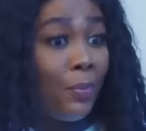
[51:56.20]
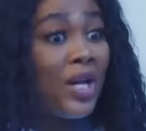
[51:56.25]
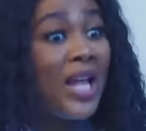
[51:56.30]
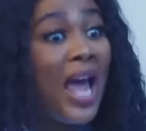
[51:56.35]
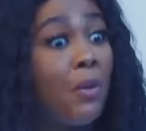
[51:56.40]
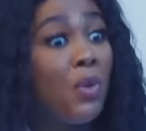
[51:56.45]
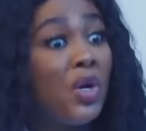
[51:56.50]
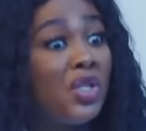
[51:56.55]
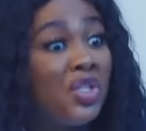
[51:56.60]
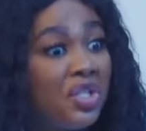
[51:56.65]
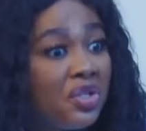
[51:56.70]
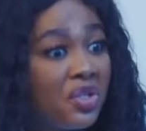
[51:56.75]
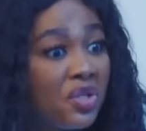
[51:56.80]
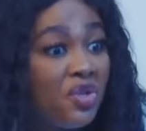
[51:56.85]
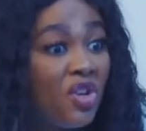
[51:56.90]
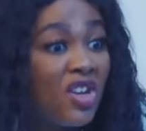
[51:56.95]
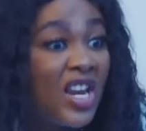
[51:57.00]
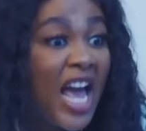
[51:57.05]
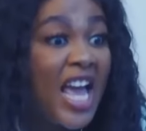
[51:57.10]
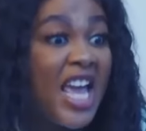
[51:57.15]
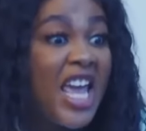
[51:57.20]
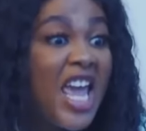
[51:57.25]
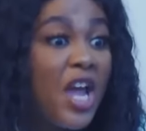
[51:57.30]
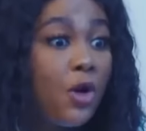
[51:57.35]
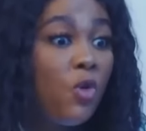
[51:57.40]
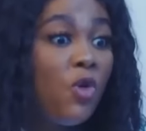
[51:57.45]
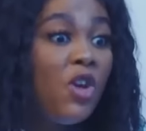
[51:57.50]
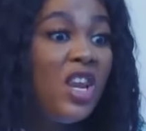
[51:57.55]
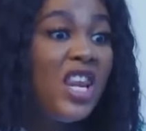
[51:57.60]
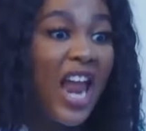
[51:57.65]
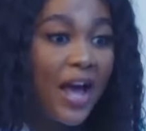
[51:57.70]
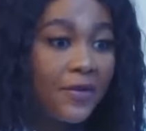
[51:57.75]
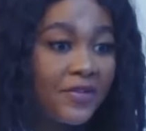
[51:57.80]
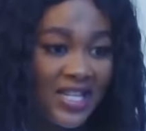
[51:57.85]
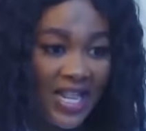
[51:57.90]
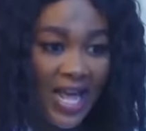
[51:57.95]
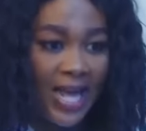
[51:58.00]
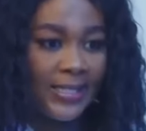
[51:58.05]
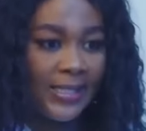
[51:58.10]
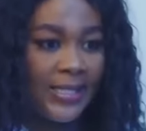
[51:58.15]
But I want you to know that he who laughs
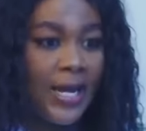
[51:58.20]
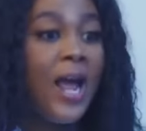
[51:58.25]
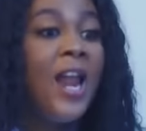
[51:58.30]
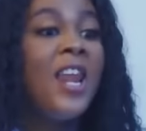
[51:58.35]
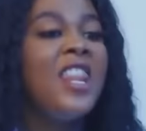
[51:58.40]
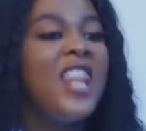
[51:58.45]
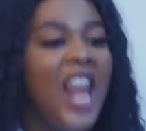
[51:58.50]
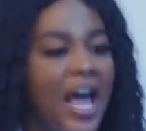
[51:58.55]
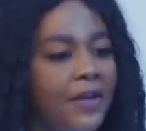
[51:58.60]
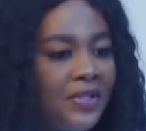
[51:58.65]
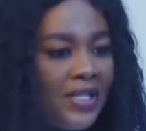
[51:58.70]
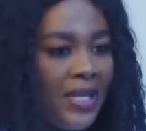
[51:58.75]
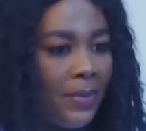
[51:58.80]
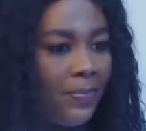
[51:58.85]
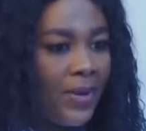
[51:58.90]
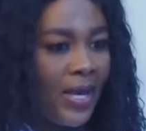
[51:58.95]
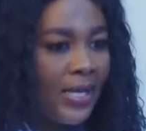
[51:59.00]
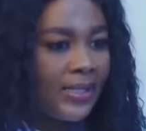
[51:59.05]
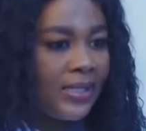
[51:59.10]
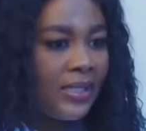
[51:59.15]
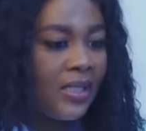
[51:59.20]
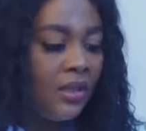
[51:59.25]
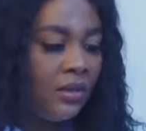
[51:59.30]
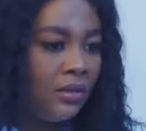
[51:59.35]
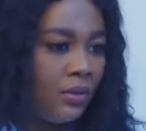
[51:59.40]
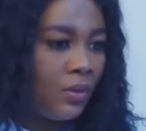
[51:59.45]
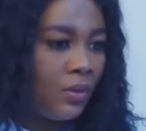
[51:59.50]
last, laughs the best.